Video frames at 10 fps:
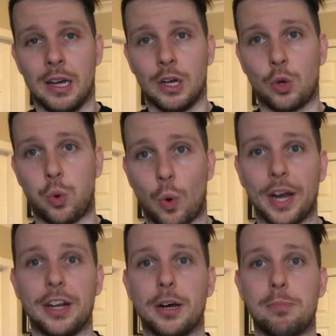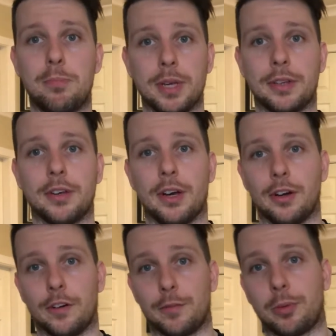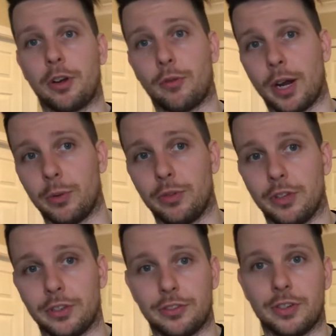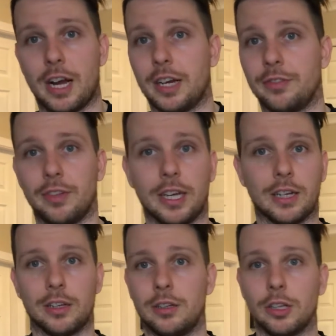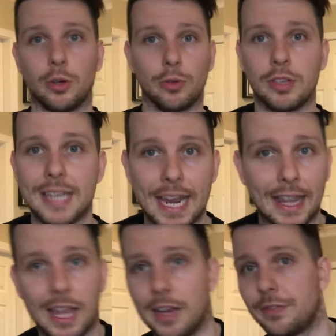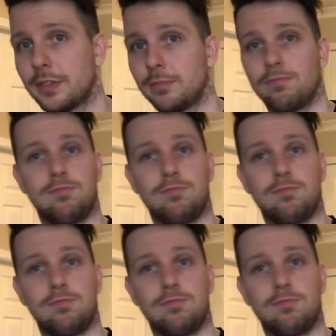quite a bit of prerequisites, kind of like, you know, the deadlift,